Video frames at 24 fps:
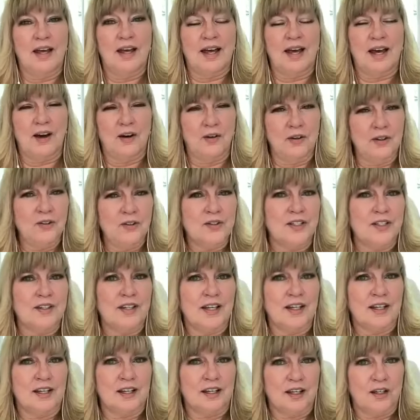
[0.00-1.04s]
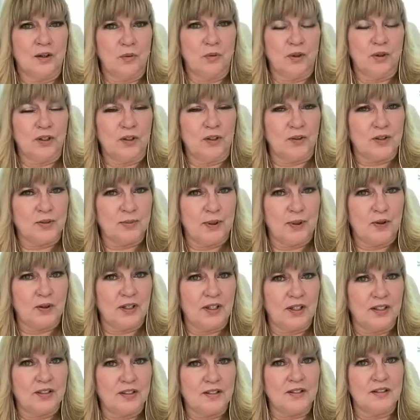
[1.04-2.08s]
how you did that and kind of what you
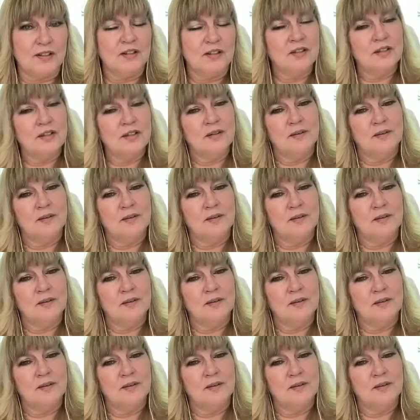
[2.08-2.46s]
experienced?